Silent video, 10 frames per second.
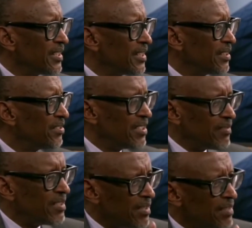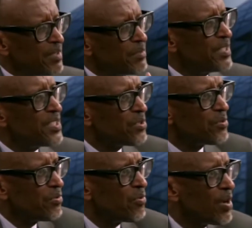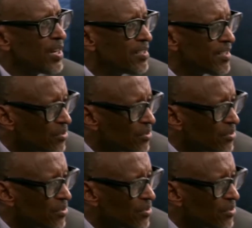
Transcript: You know, these two worlds